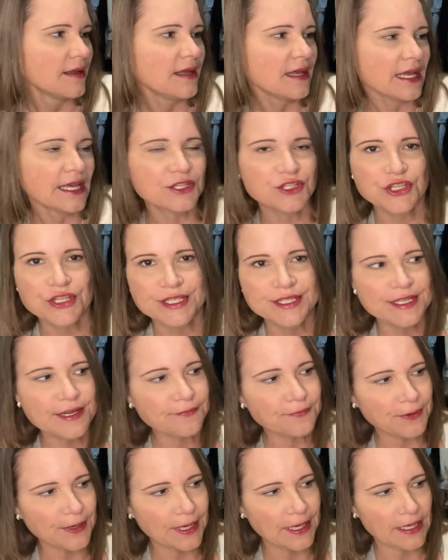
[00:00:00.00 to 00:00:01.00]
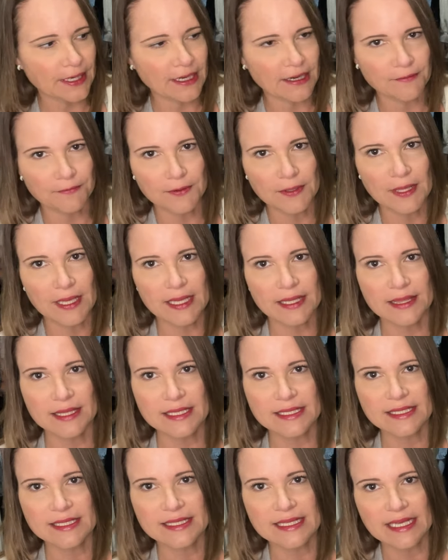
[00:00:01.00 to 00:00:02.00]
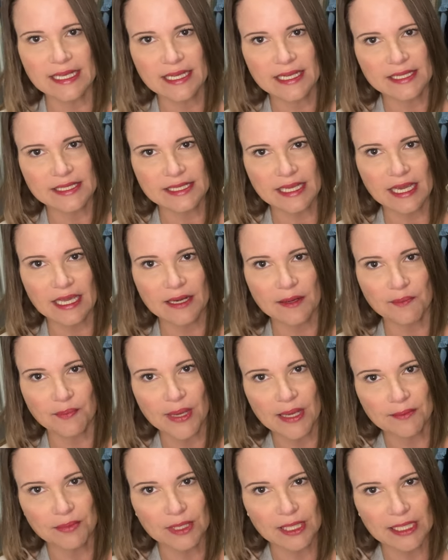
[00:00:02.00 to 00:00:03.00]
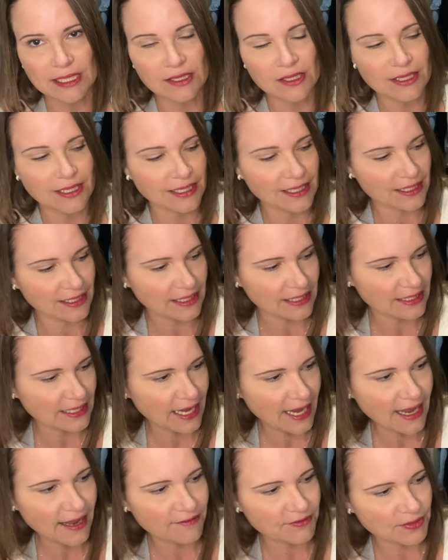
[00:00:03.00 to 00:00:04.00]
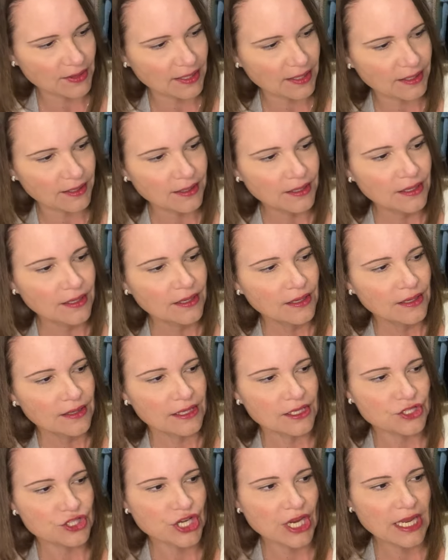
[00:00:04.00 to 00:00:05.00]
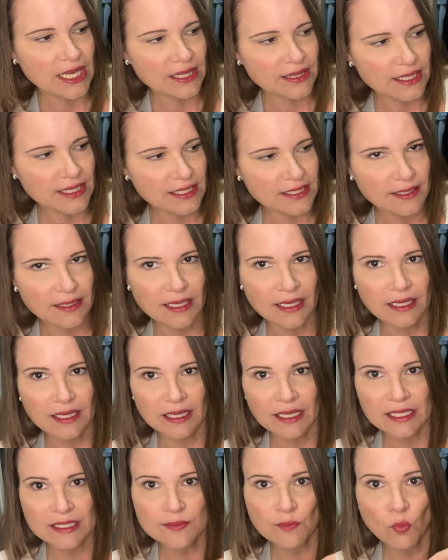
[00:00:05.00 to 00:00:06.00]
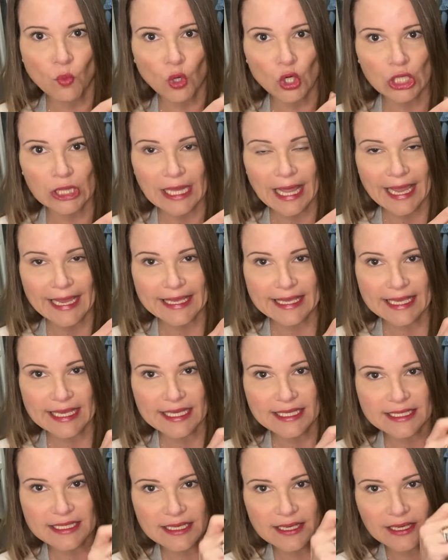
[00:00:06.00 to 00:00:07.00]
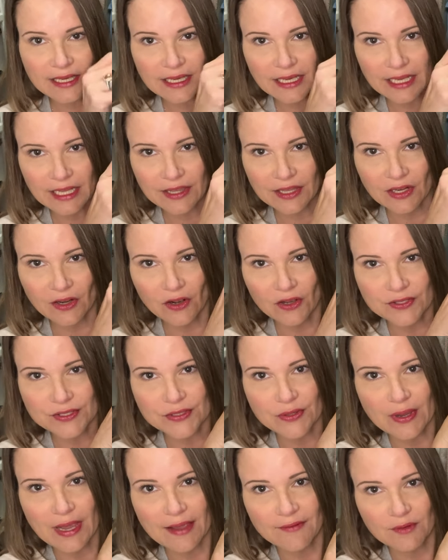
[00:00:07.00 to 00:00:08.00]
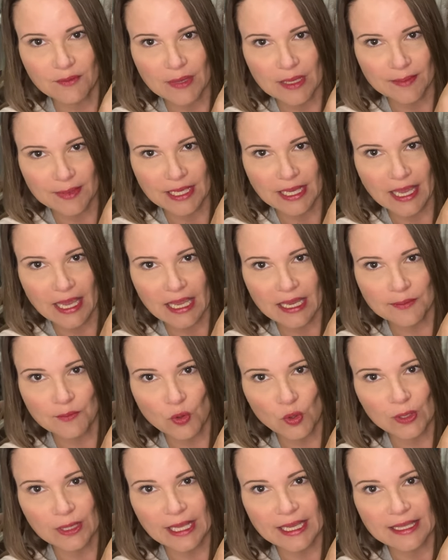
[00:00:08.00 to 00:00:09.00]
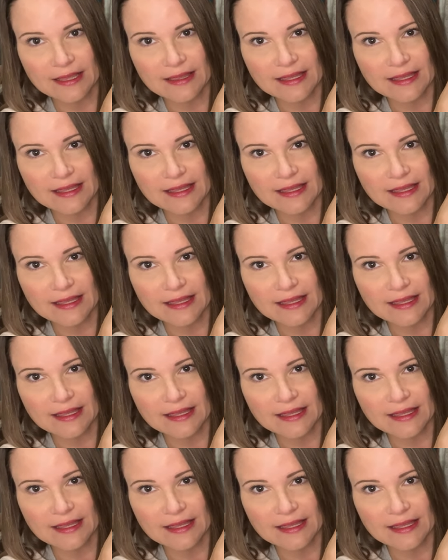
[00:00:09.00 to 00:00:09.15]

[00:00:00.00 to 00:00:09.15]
It's just different. And I feel like this C is kind of bubbly looking, and to have the, the chain that is more like it, and then also have it maybe hang more like